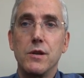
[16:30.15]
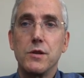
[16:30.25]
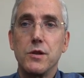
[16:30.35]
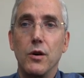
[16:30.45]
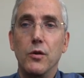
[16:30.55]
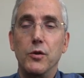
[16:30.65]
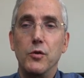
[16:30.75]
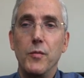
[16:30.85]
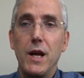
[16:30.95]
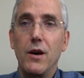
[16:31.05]
So
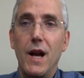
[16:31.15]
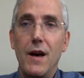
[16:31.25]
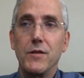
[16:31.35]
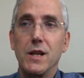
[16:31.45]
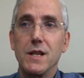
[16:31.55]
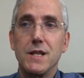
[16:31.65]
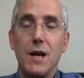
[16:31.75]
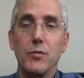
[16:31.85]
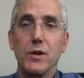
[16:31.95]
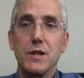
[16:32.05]
you may not have to
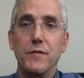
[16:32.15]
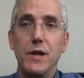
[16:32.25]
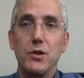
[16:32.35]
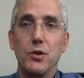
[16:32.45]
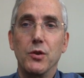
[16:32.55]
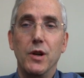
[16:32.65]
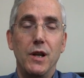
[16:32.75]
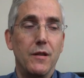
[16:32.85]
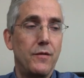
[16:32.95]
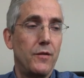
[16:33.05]
disable this feature
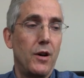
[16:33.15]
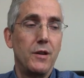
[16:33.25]
if